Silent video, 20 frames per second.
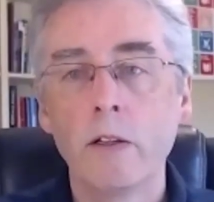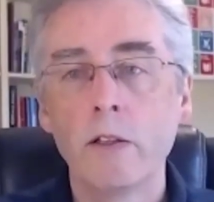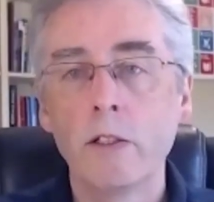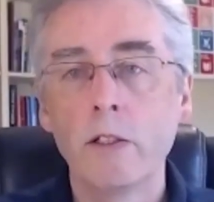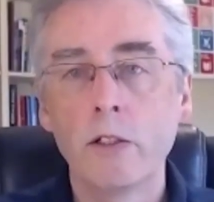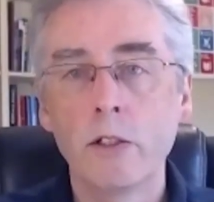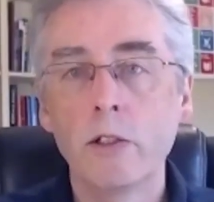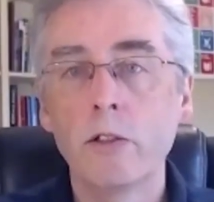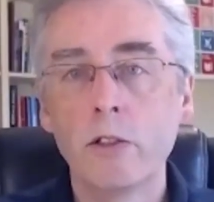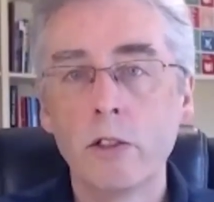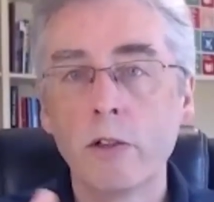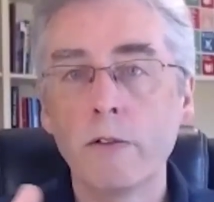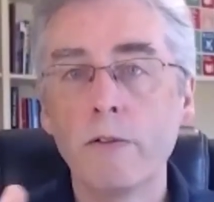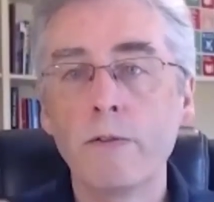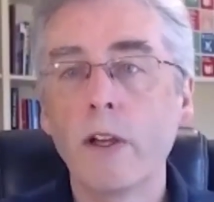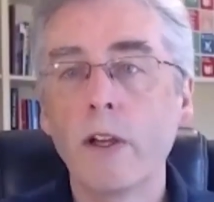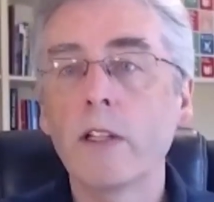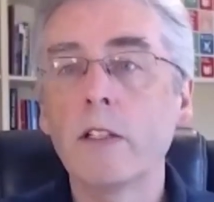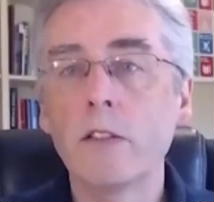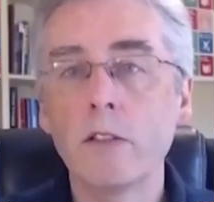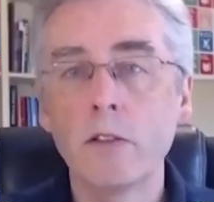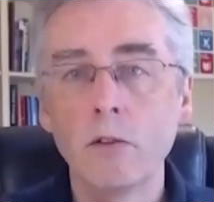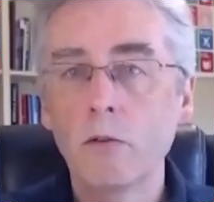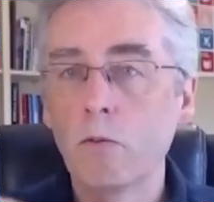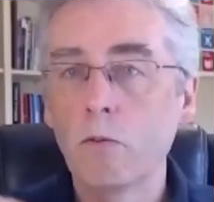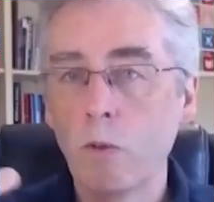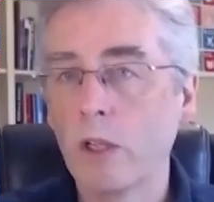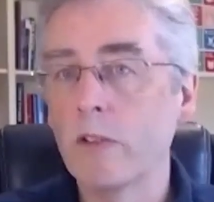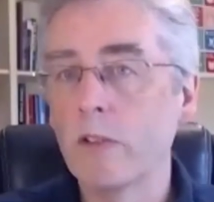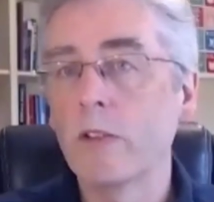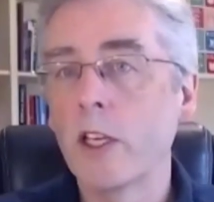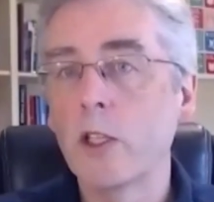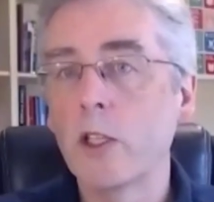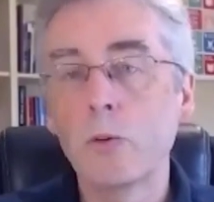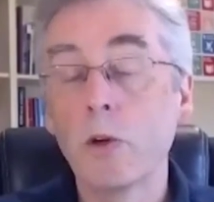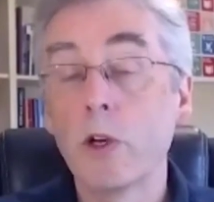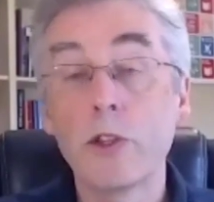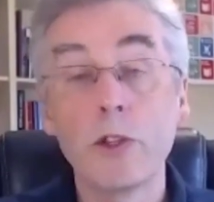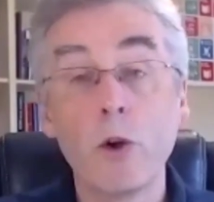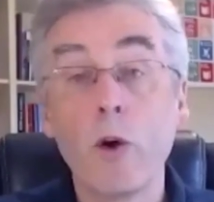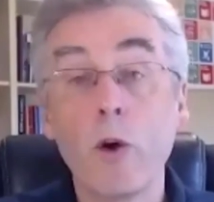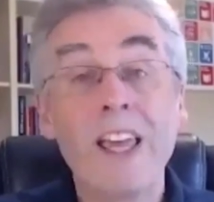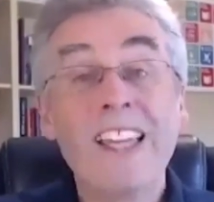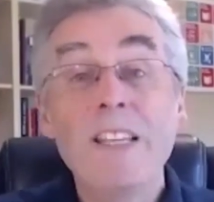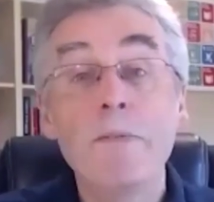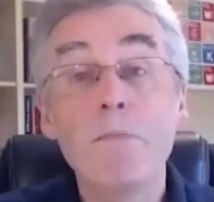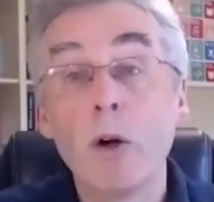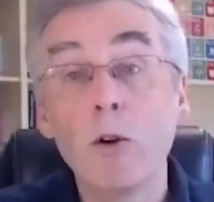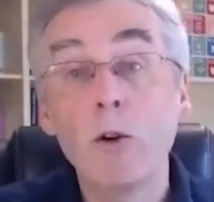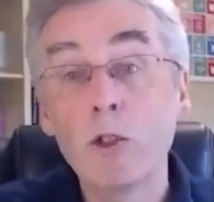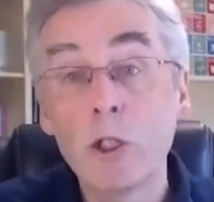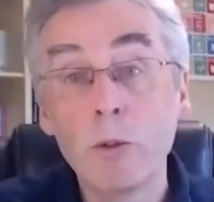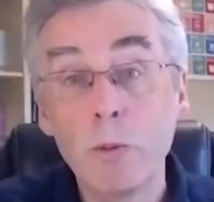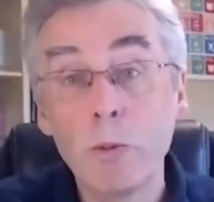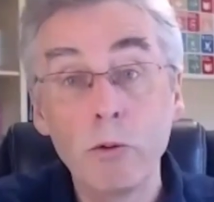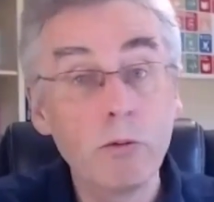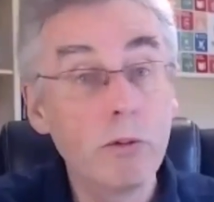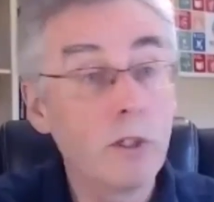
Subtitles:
to fund 1 day's worth, or any multiple,